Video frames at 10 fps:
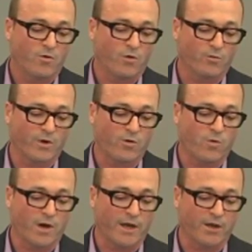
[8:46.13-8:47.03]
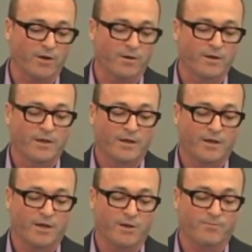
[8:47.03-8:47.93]
or require
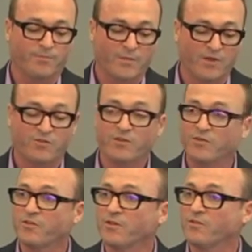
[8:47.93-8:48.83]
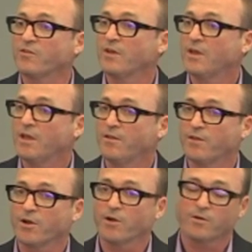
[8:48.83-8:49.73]
um, assistance in
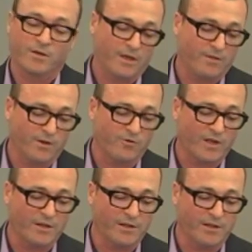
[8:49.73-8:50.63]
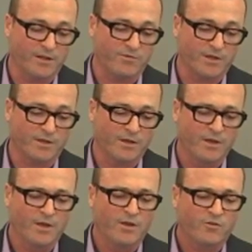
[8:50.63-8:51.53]
their, in their daily living.
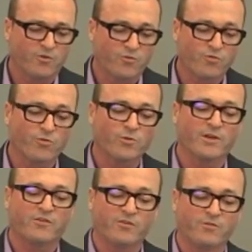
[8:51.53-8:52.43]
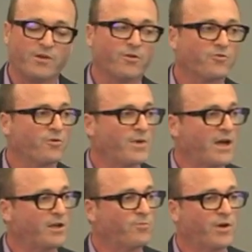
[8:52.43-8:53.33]
So truly severe
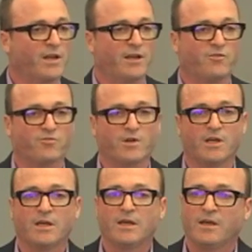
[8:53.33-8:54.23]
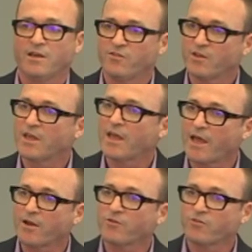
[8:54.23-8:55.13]
traumatic brain injury is a
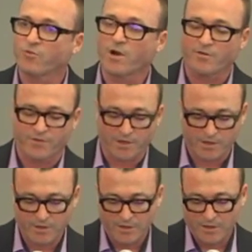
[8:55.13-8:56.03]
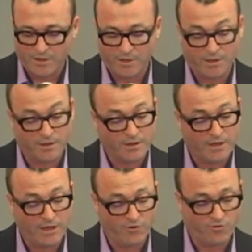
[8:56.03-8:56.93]
catastrophic uh,
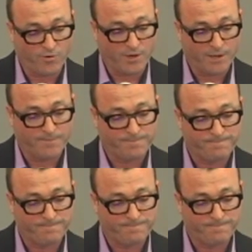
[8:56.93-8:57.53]
injury.